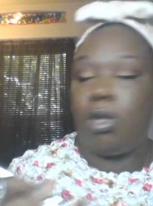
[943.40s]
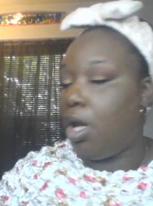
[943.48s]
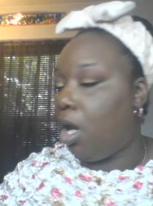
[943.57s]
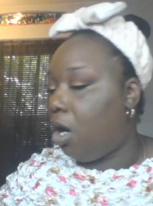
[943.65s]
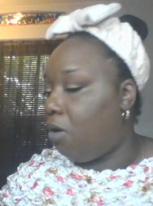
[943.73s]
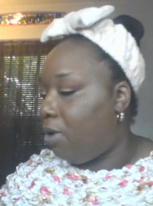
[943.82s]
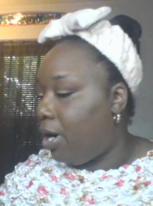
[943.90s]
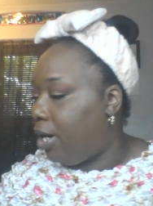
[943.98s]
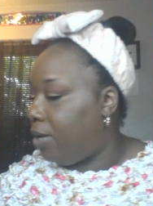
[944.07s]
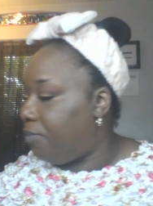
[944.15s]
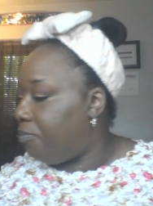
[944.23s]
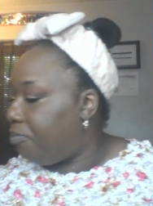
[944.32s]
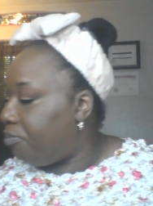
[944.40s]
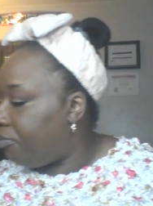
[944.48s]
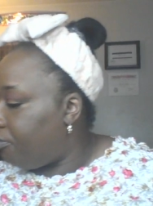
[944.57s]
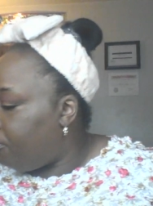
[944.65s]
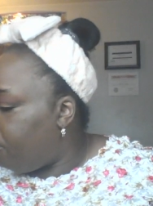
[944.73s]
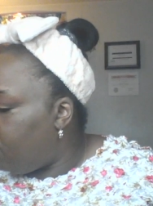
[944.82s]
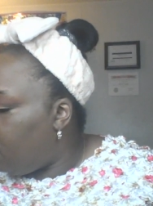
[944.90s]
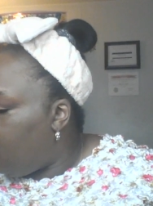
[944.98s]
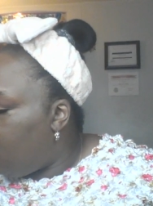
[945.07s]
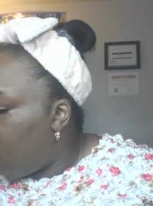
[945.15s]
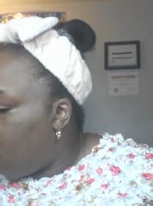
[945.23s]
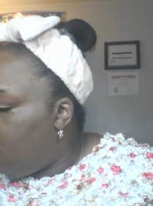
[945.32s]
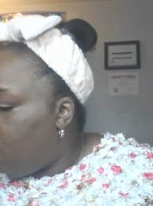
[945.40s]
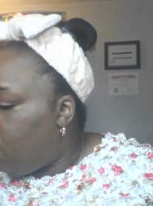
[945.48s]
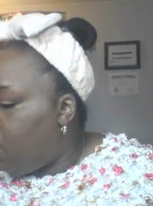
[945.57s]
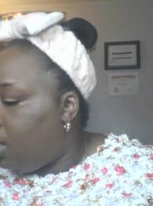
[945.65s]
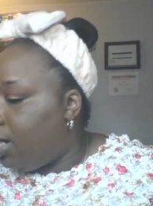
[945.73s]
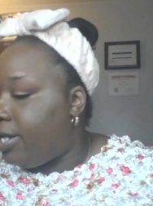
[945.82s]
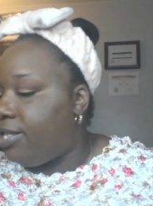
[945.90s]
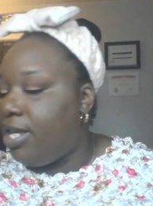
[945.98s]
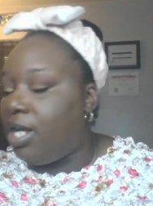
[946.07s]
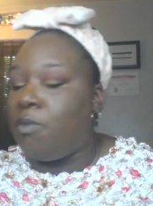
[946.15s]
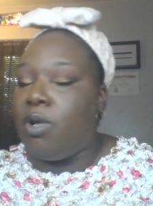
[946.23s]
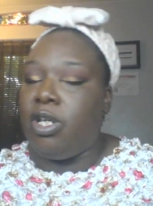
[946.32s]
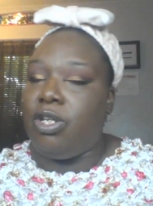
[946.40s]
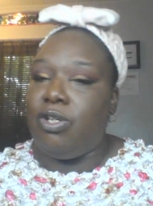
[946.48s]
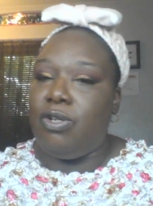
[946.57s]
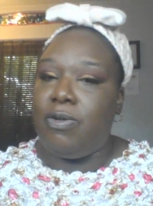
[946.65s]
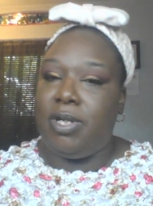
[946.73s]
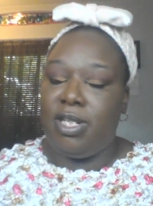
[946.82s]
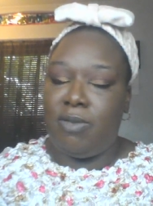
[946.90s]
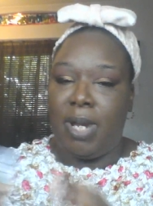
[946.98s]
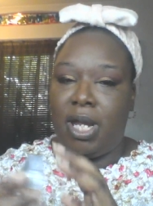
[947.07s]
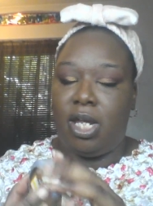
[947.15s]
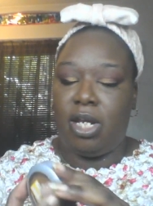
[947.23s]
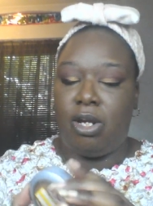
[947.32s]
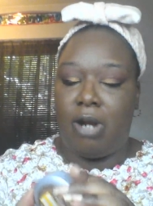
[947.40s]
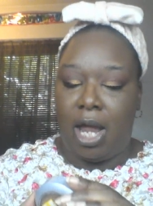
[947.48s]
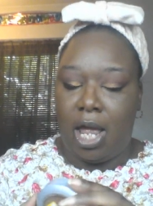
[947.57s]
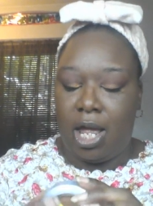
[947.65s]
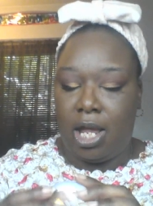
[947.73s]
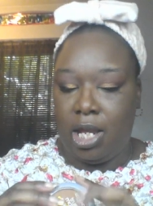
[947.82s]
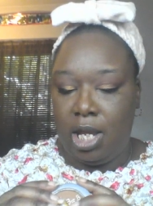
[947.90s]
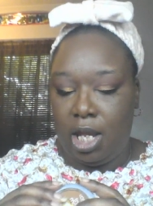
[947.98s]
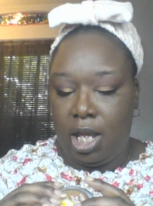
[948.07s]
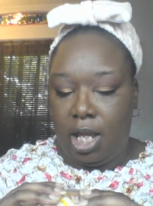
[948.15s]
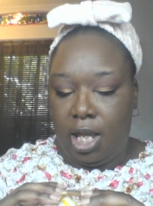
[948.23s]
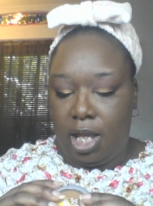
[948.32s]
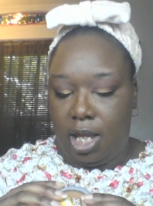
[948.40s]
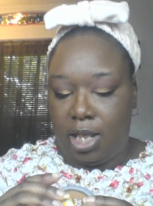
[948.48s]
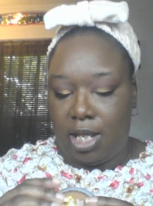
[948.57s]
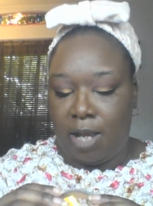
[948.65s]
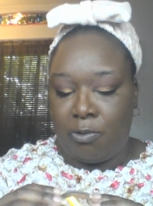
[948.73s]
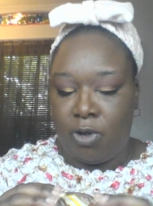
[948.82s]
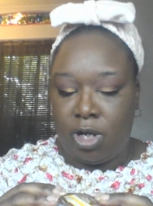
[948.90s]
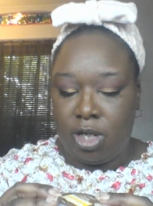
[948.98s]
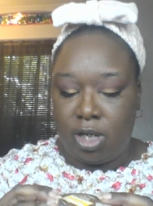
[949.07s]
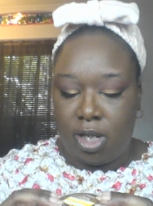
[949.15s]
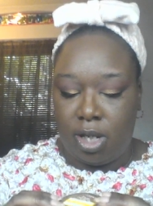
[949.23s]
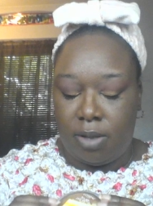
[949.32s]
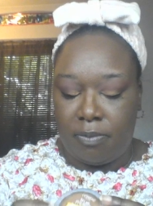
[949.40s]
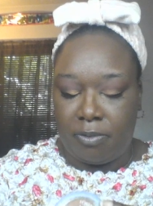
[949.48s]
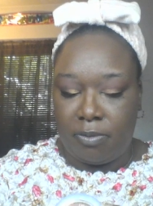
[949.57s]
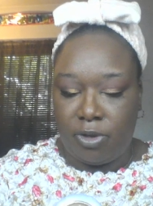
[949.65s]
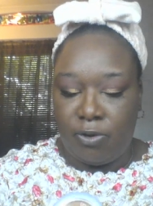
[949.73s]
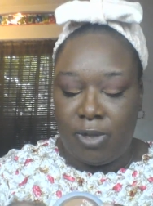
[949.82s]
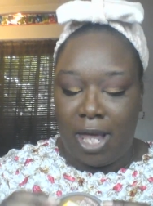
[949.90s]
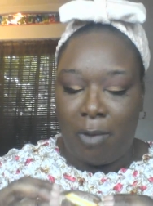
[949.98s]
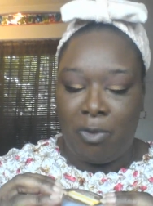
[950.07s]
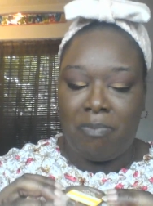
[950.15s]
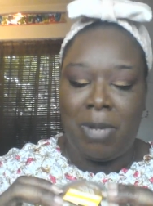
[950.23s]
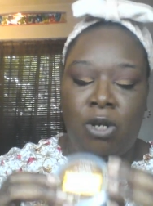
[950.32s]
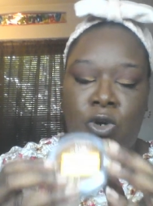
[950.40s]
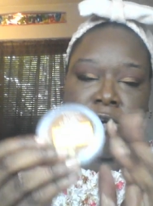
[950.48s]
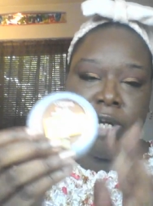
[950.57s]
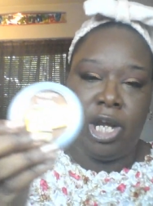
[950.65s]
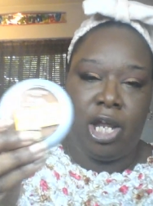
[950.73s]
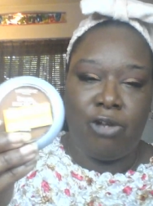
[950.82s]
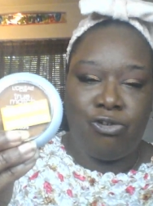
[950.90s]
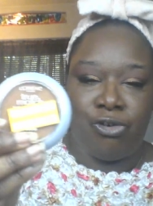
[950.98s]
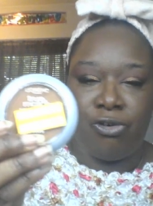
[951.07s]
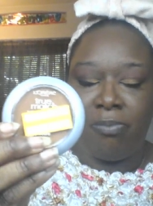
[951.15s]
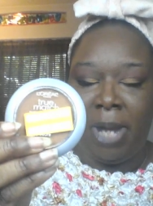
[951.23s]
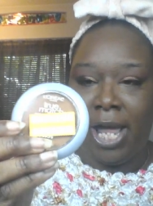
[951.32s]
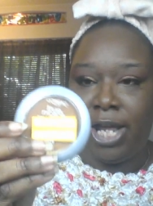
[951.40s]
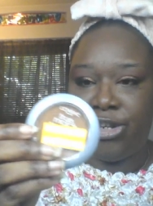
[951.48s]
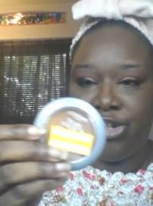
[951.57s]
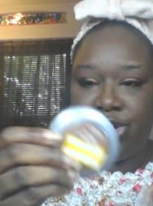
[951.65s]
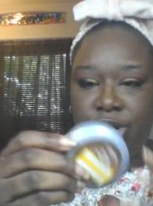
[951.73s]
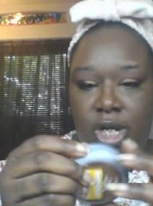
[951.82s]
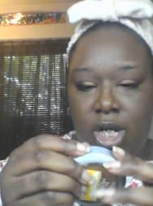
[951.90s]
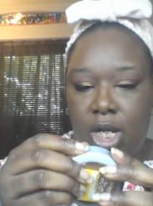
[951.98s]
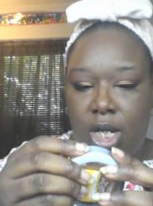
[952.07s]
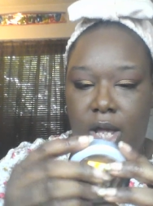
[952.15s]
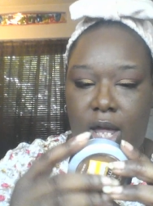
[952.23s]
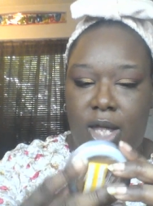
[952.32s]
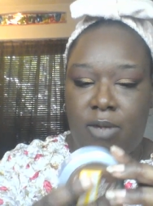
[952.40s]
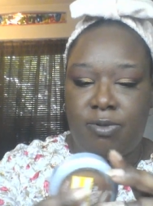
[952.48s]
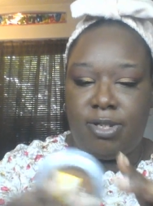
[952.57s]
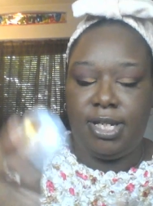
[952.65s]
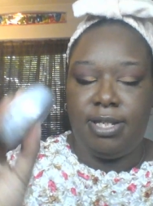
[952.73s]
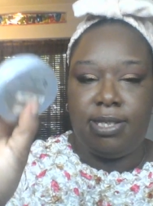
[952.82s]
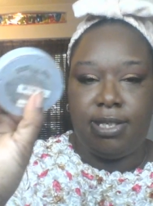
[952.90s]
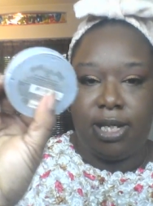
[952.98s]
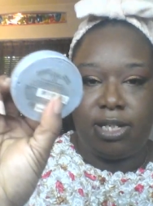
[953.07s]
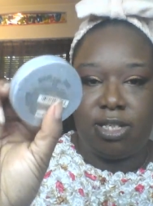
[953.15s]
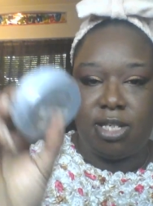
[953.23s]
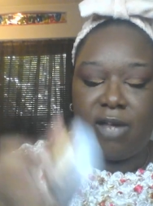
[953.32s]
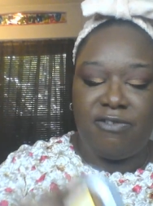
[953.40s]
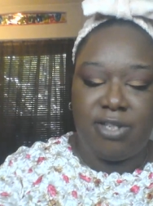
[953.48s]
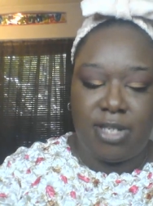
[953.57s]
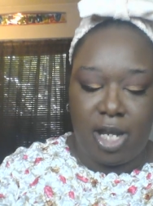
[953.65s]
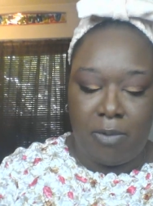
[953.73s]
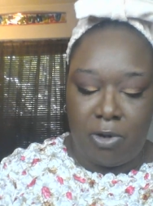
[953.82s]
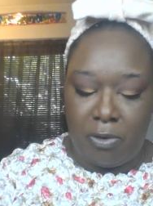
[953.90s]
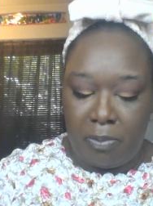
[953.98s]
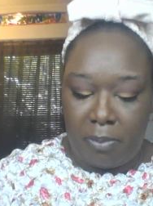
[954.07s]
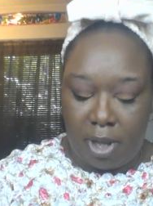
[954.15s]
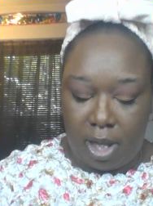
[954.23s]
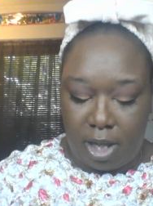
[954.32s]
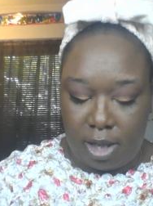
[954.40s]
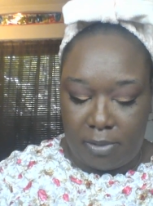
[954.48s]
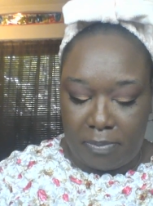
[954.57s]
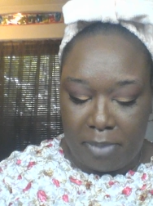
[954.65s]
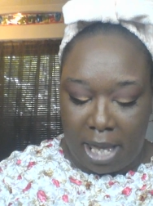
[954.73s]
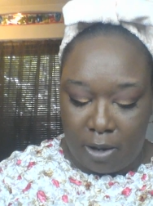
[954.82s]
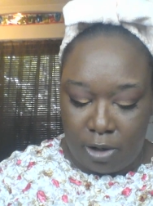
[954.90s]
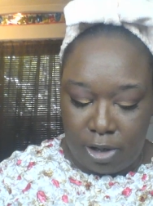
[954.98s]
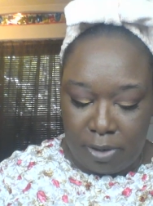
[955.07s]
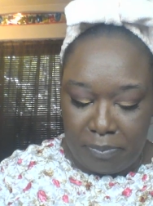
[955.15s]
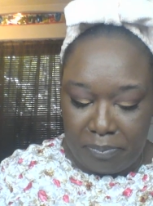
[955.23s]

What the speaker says: Alright. The next thing I'm going to do is my under eye. And then I'm going to come do that with my L'Oreal True Match C6 Soft Sable powder.